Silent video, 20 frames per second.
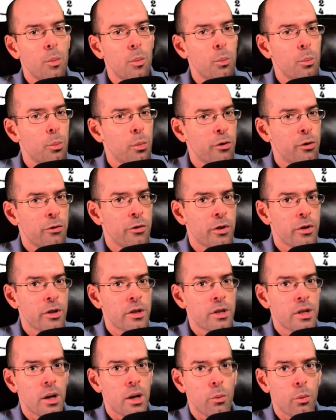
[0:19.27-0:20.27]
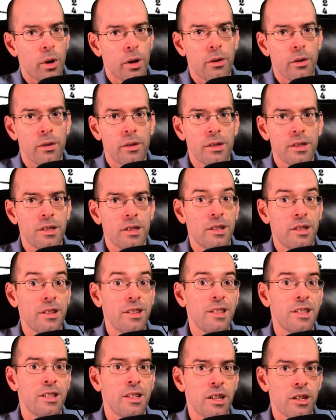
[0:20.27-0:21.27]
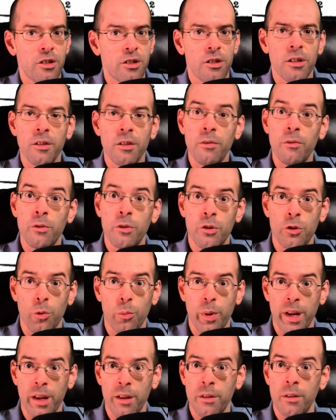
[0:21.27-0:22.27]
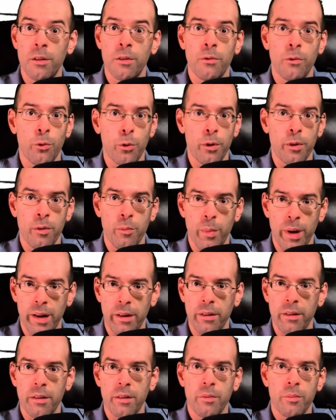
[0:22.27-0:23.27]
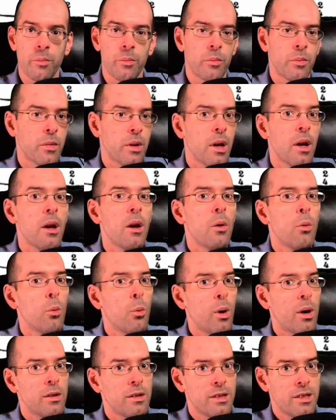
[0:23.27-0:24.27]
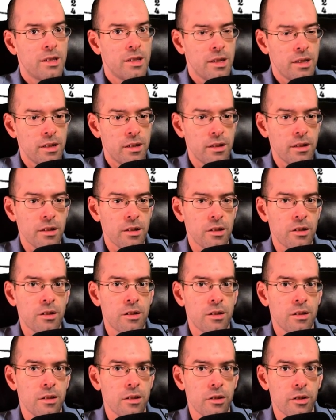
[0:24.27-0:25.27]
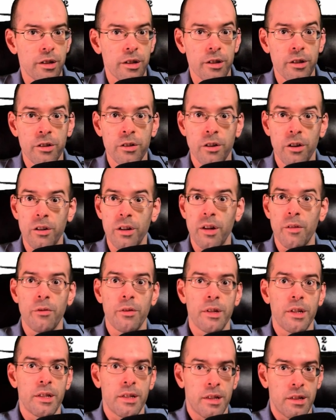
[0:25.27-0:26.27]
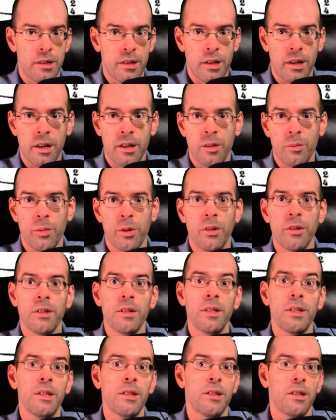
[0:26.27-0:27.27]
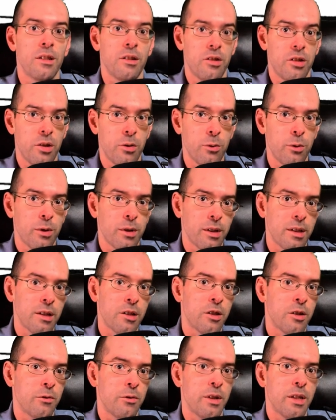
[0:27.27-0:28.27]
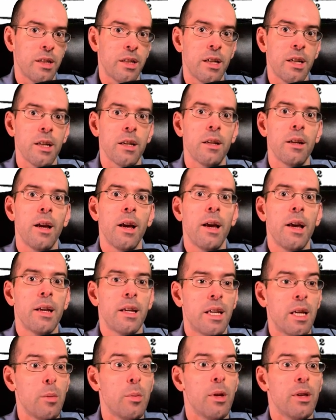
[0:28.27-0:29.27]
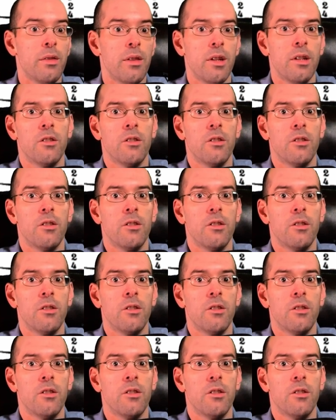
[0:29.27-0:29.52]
But first, I want you to listen to this section of Chopin's Fourth Ballad. While listening to this, your ears are never desensitized because he's continuously shifting key, keeping things